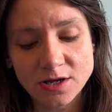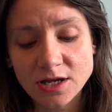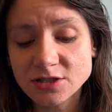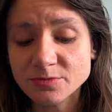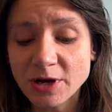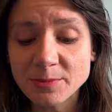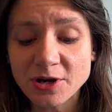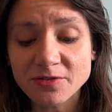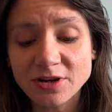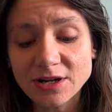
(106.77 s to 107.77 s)
Inspired
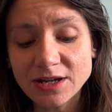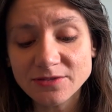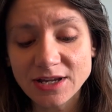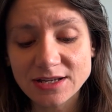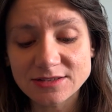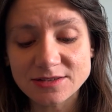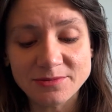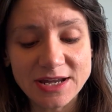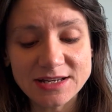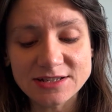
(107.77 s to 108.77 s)
by a real-life case, The
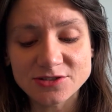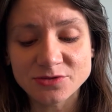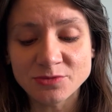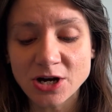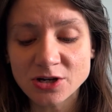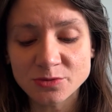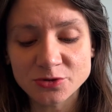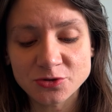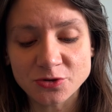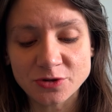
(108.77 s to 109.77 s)
Maiden is a remarkable
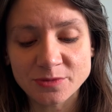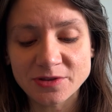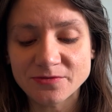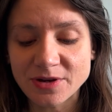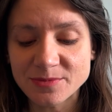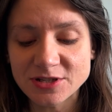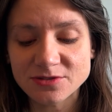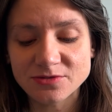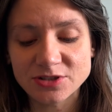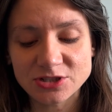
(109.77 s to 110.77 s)
story with a
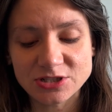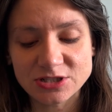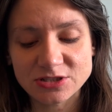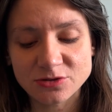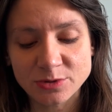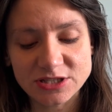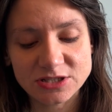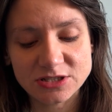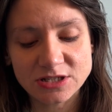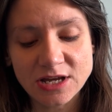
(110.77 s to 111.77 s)
feminist revisionist
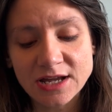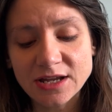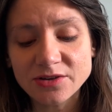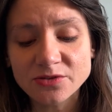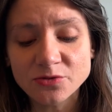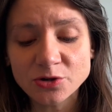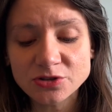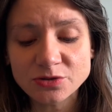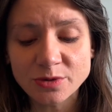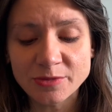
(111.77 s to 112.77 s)
twist, giving
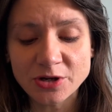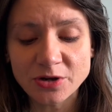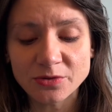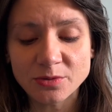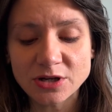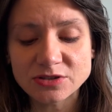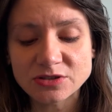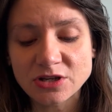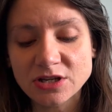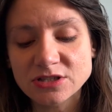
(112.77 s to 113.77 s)
voice to women
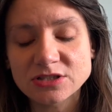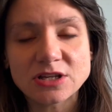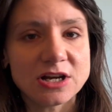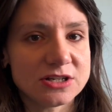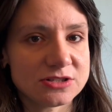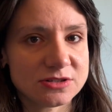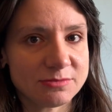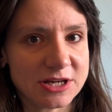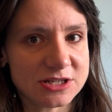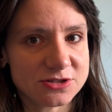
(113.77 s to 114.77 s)
otherwise silenced
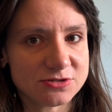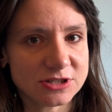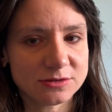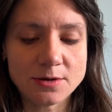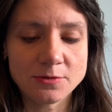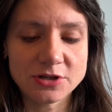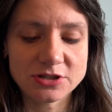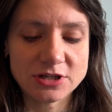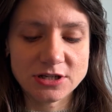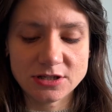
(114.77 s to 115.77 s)
by history,
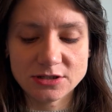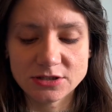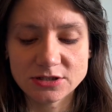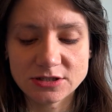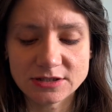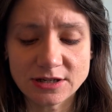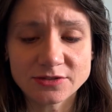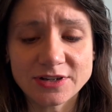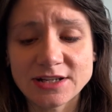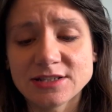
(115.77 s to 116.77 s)
which just
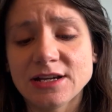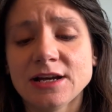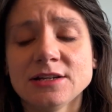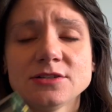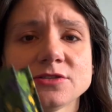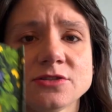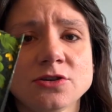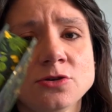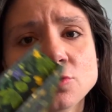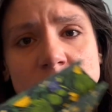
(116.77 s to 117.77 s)
sounds fantastic, and it's
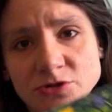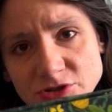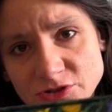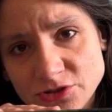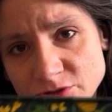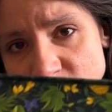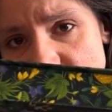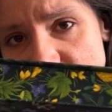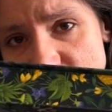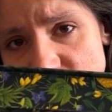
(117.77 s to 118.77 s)
gorgeous. It's very
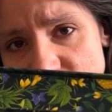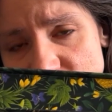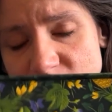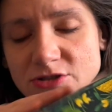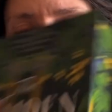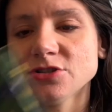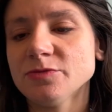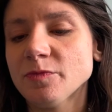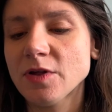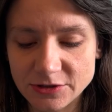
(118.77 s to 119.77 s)
gorgeous, this
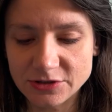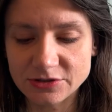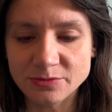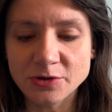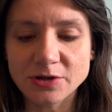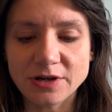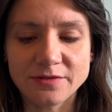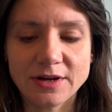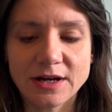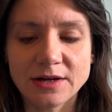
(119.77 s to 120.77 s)
edition, which is a book
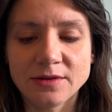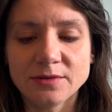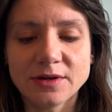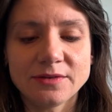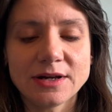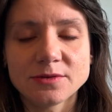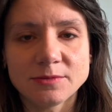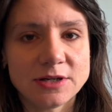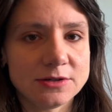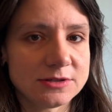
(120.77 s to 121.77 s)
I've had on
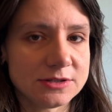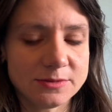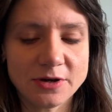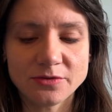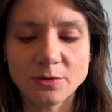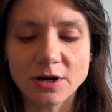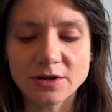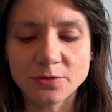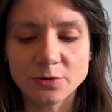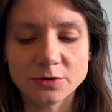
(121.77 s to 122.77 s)
my little TBR for a while,
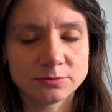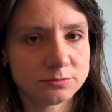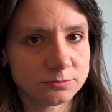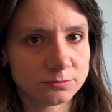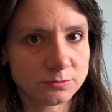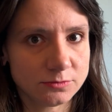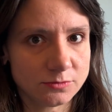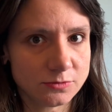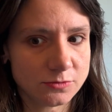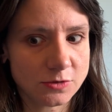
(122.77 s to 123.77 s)
and I thought,
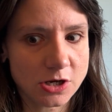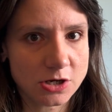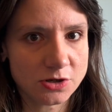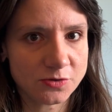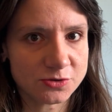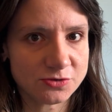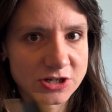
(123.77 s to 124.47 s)
look forward to